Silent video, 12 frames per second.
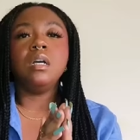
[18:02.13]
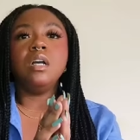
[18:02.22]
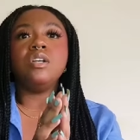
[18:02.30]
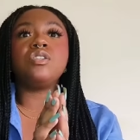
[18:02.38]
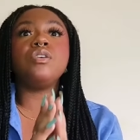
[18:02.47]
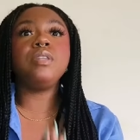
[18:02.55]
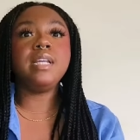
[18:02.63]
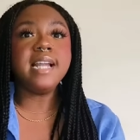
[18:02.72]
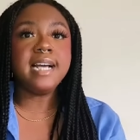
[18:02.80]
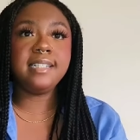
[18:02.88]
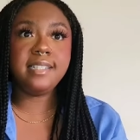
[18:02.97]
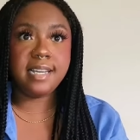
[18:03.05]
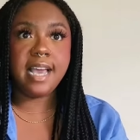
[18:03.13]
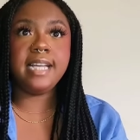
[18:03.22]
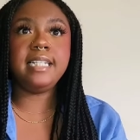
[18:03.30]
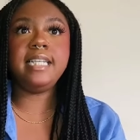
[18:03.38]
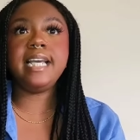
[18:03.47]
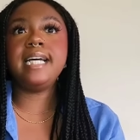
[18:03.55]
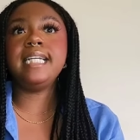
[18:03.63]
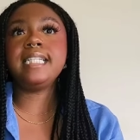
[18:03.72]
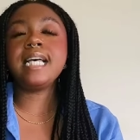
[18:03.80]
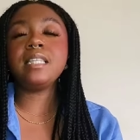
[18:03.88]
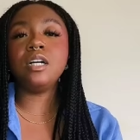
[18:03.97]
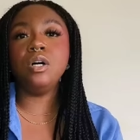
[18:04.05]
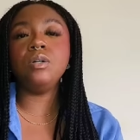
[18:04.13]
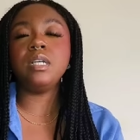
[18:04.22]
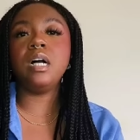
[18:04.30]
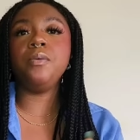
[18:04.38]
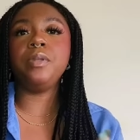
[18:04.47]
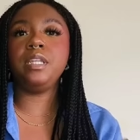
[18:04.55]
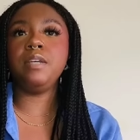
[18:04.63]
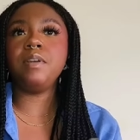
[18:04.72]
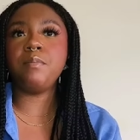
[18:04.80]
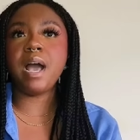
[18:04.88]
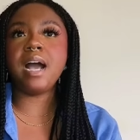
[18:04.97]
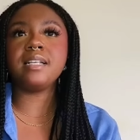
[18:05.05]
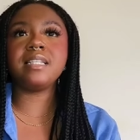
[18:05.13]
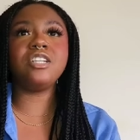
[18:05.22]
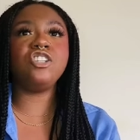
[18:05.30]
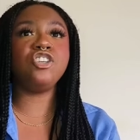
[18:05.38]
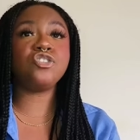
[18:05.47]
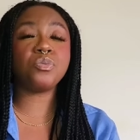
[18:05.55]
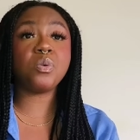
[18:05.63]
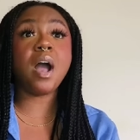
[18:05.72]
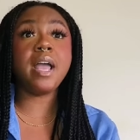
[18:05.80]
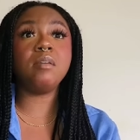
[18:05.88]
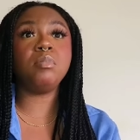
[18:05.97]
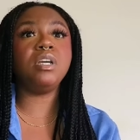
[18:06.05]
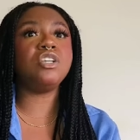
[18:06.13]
So the next day, Tiana is at the hotel with Nev and Max, and she's crying because